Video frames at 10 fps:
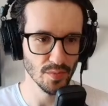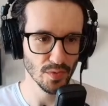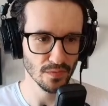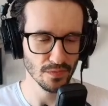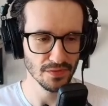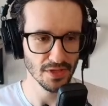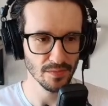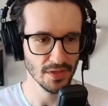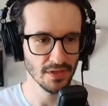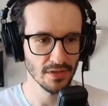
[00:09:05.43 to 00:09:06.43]
both of
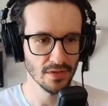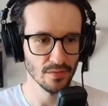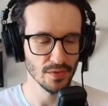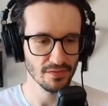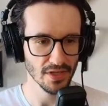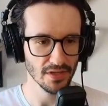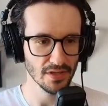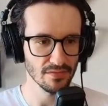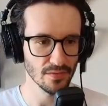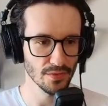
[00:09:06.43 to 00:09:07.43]
them with high
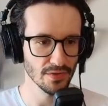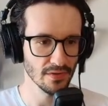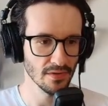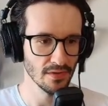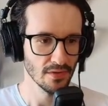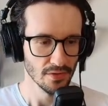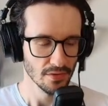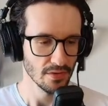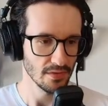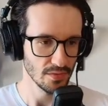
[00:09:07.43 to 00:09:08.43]
effort
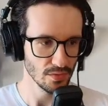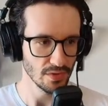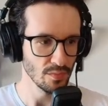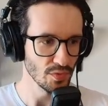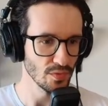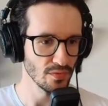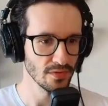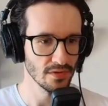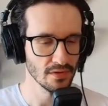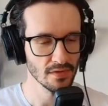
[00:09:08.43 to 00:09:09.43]
to improve
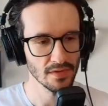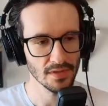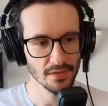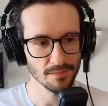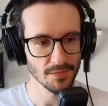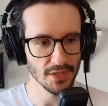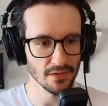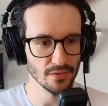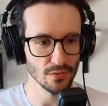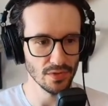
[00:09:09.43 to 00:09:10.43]

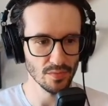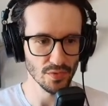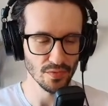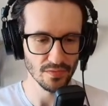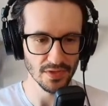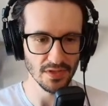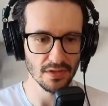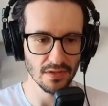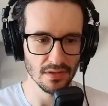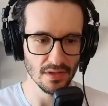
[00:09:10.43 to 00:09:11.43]

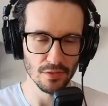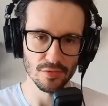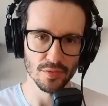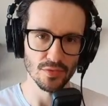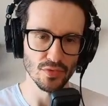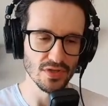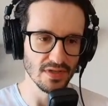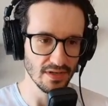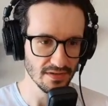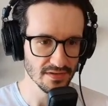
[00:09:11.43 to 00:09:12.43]
the output
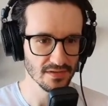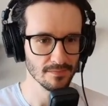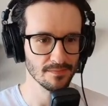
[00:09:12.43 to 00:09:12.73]
results.